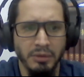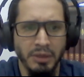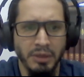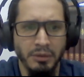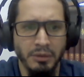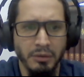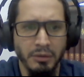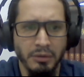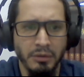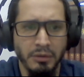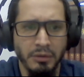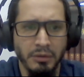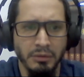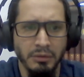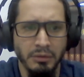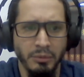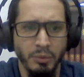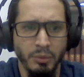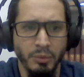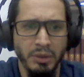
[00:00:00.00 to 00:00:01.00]
A doctor
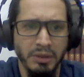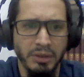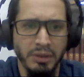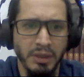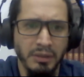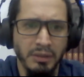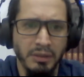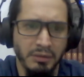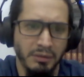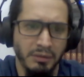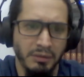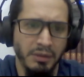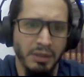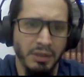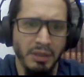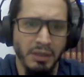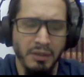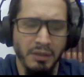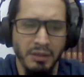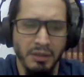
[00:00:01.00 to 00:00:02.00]
will take
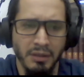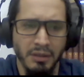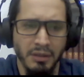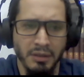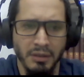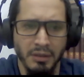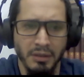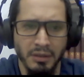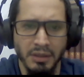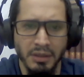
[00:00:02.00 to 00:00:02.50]
the